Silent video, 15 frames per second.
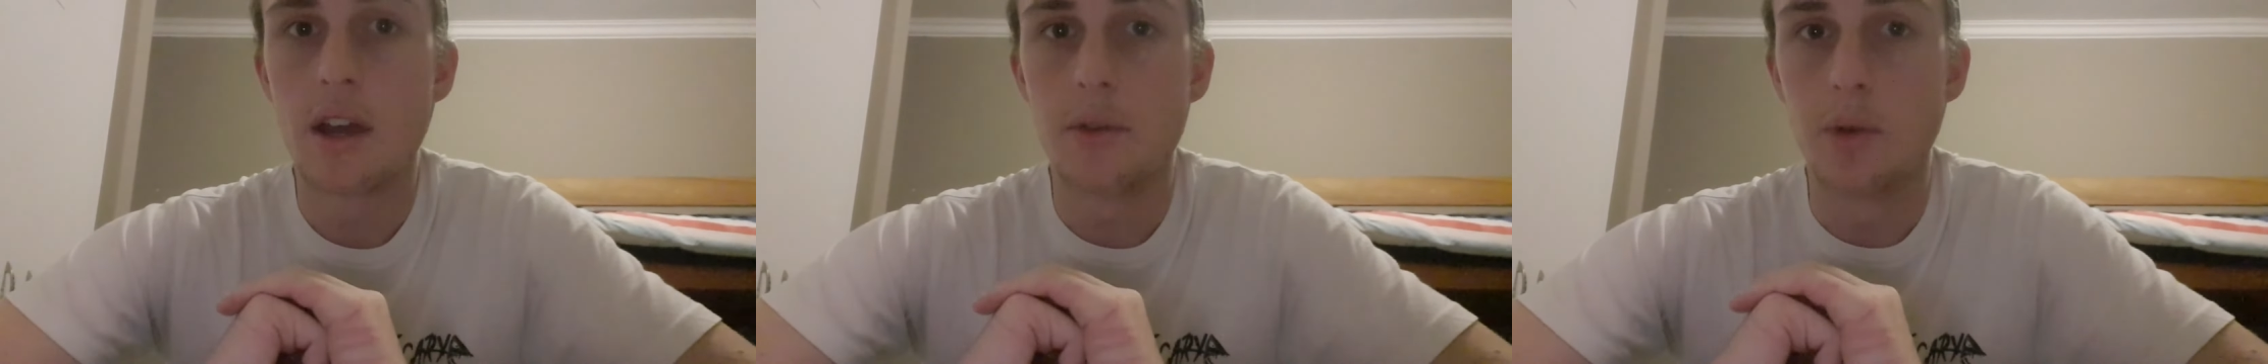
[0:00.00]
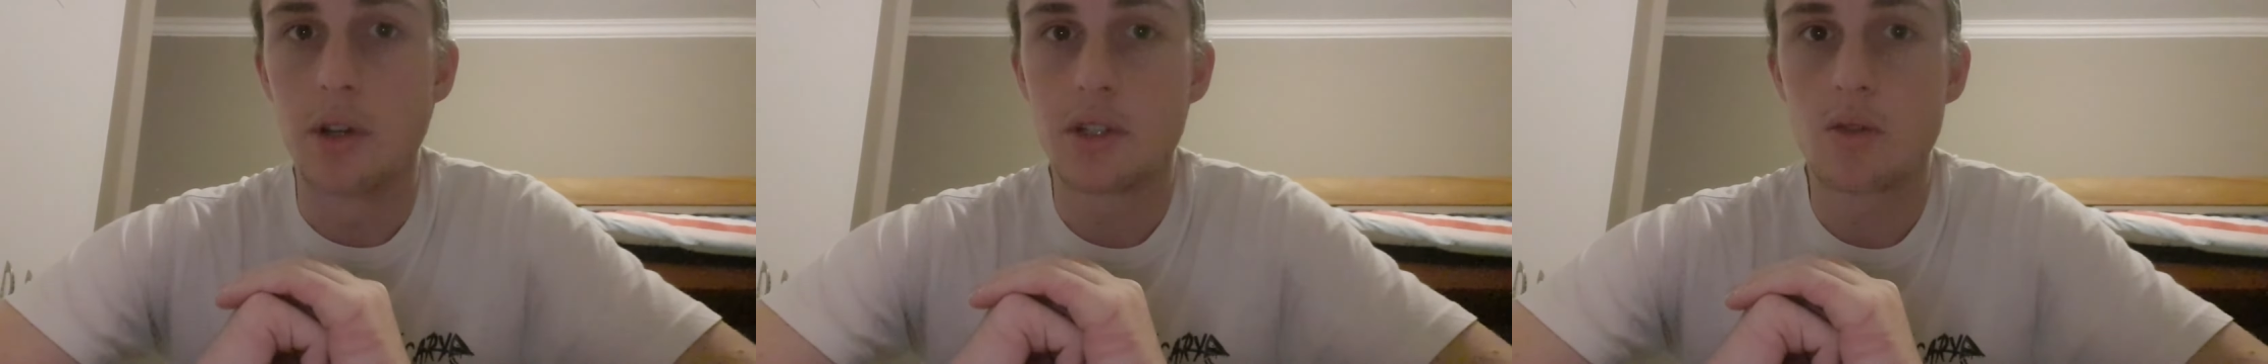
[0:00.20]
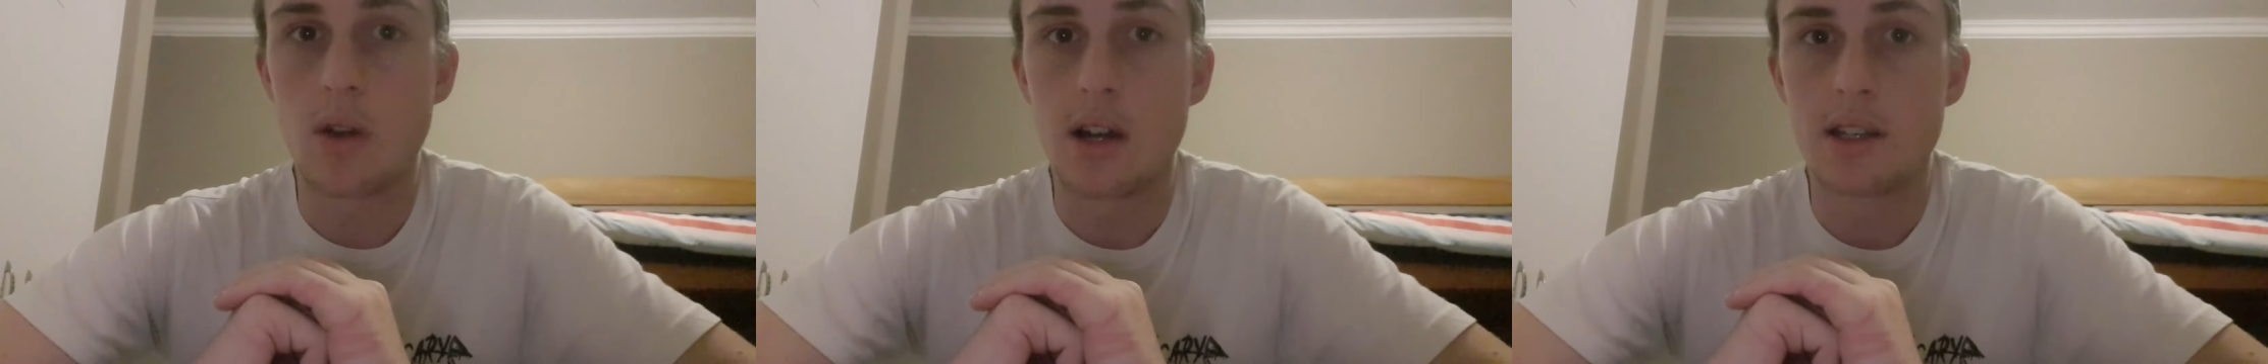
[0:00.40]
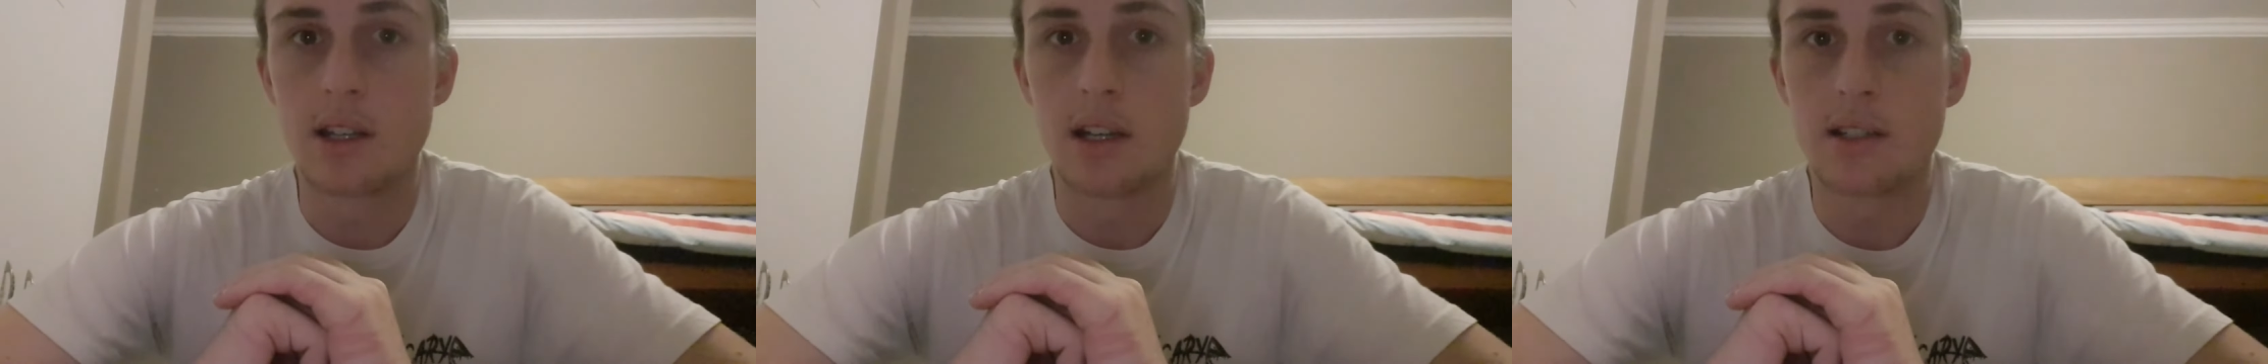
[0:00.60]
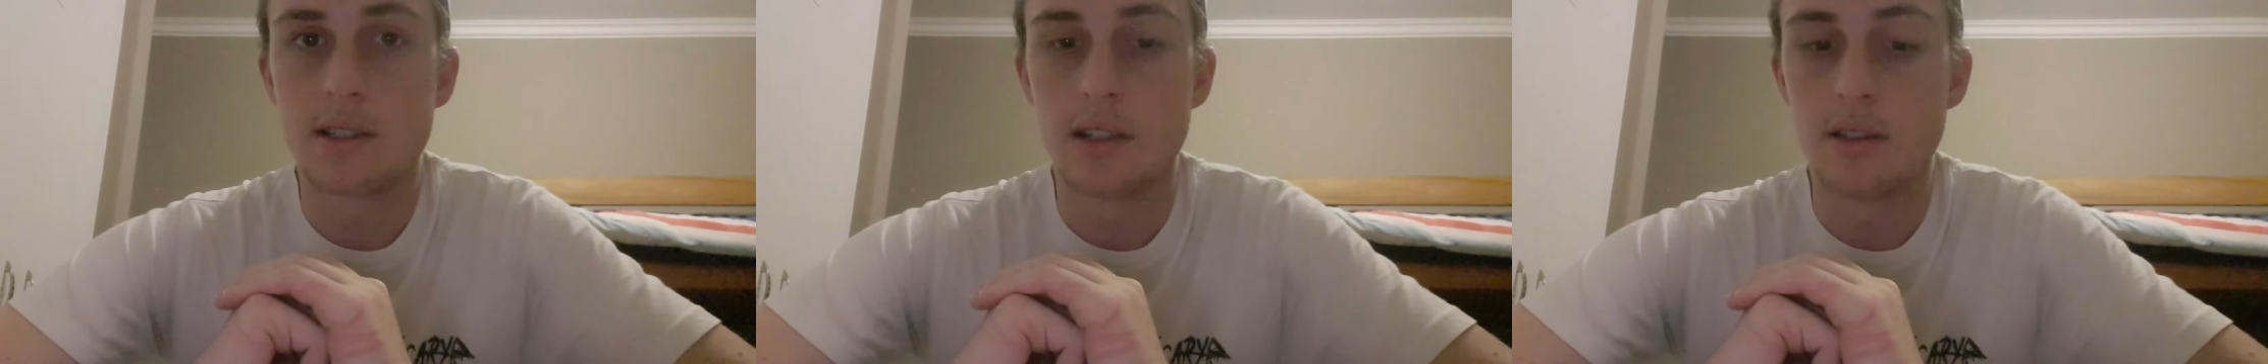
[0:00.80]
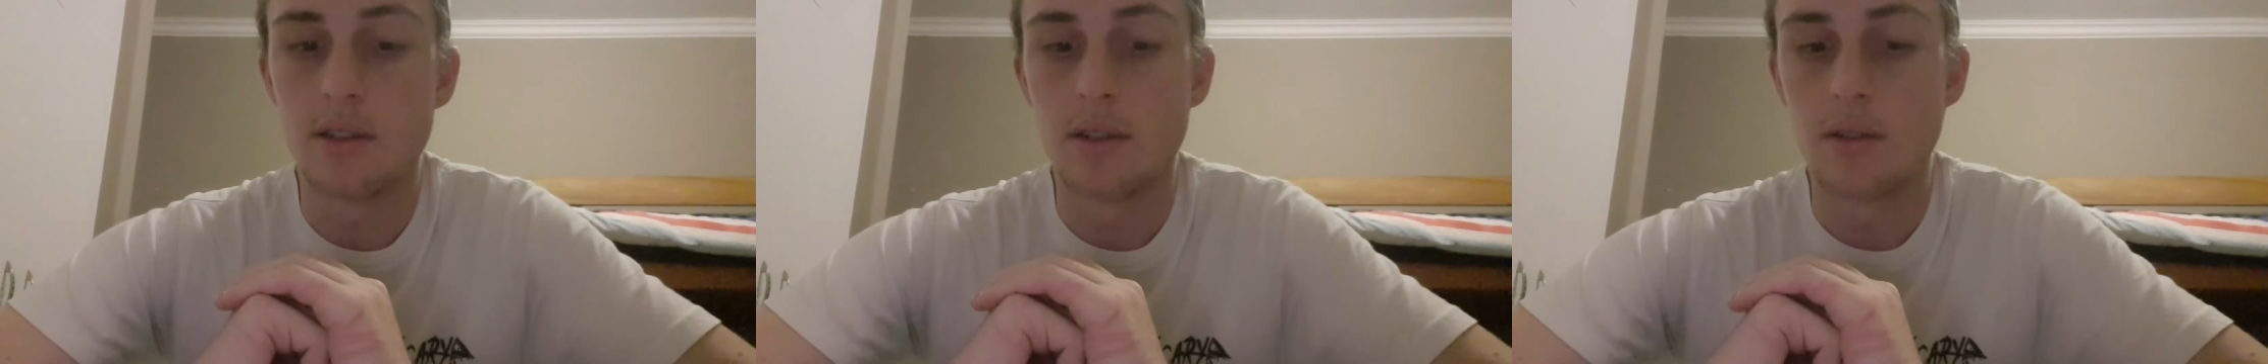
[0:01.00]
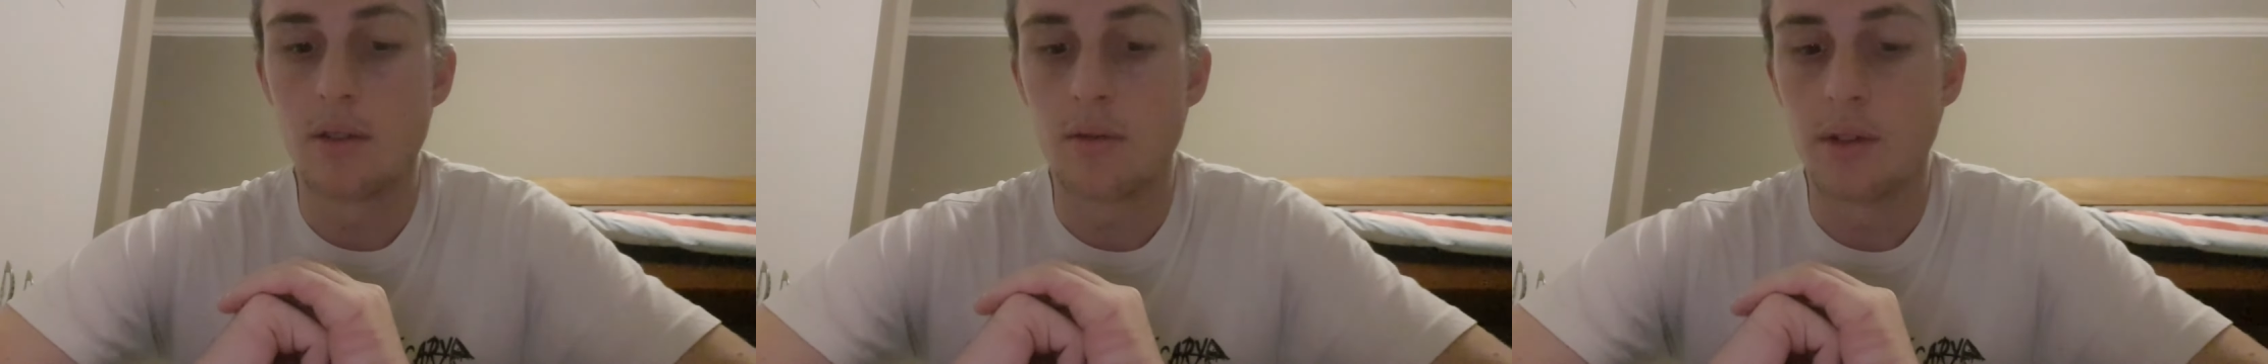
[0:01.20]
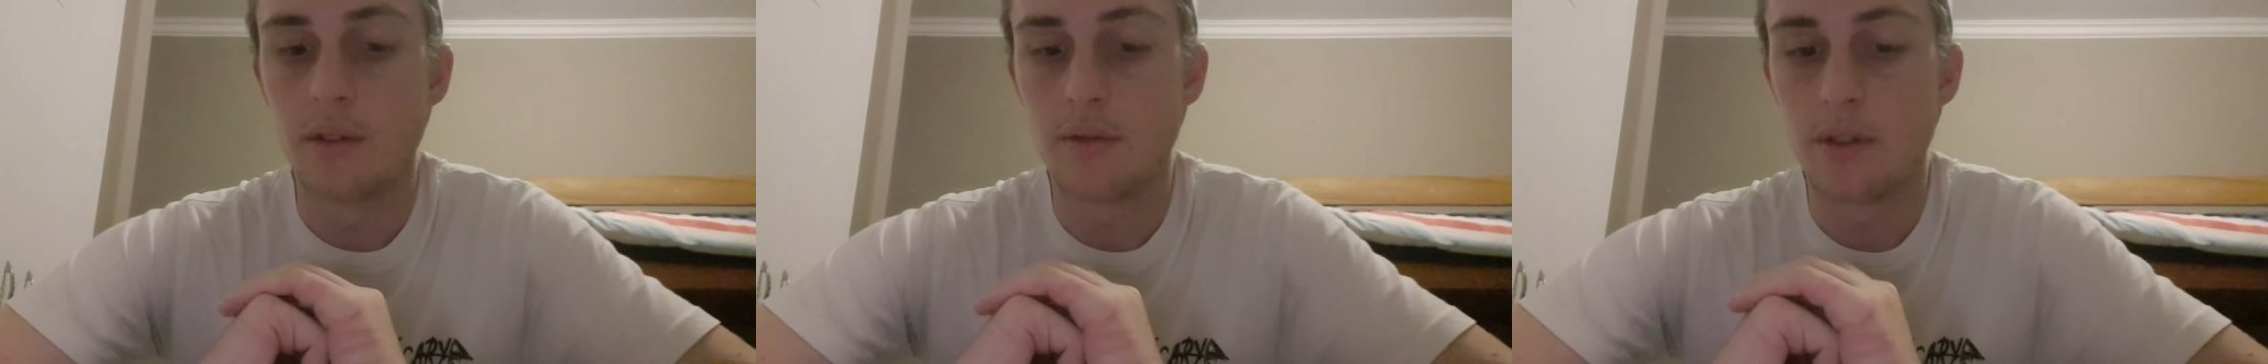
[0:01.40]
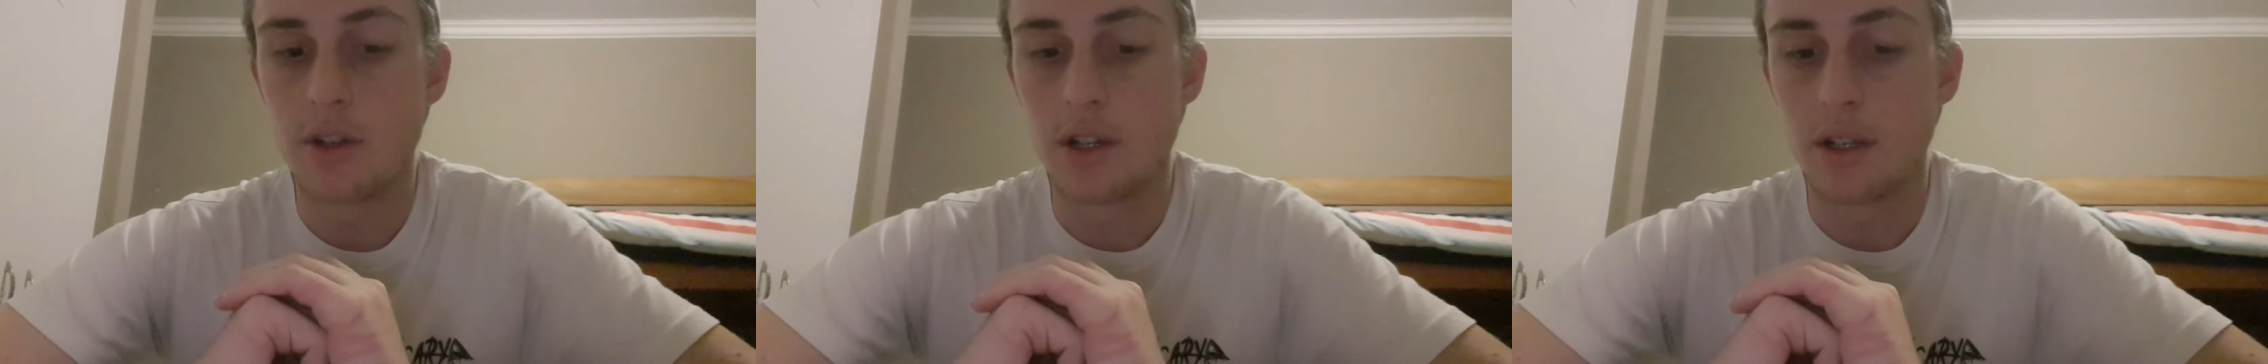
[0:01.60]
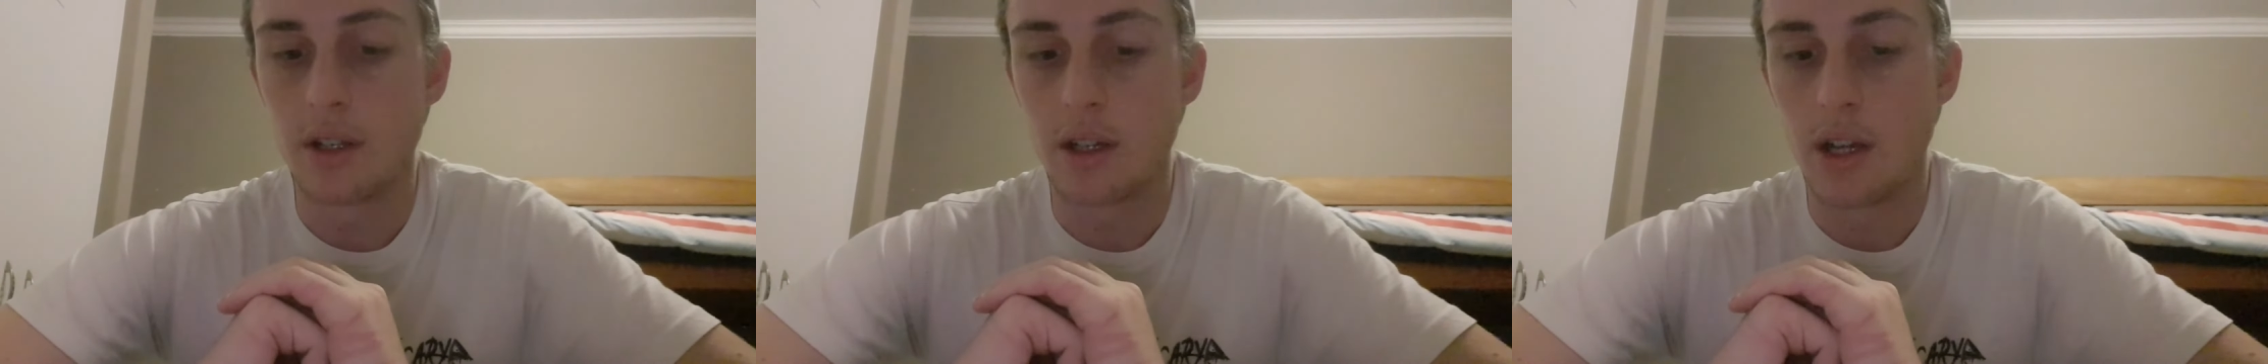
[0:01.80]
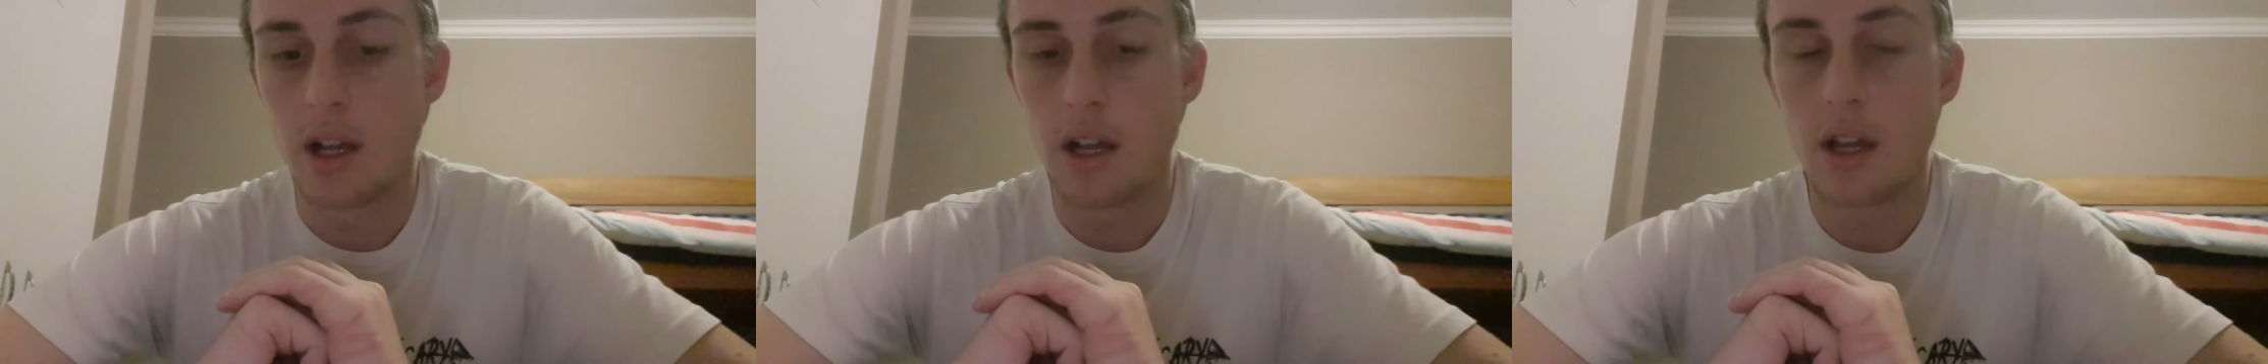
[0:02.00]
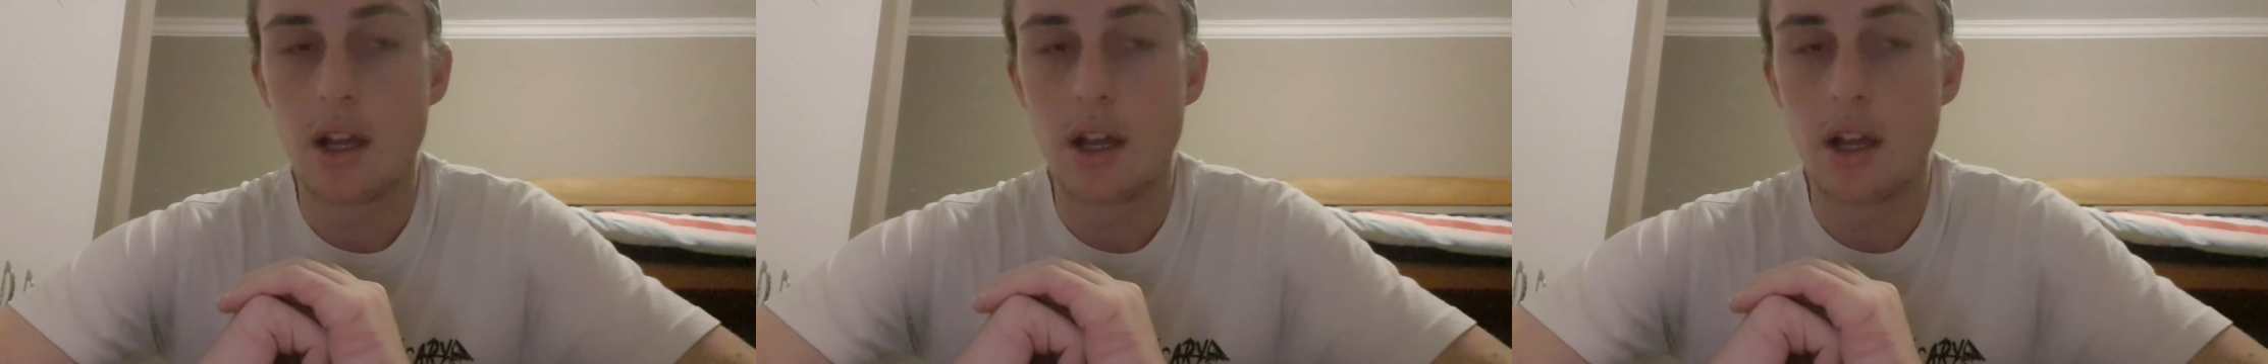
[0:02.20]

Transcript: works quite nicely when fishing,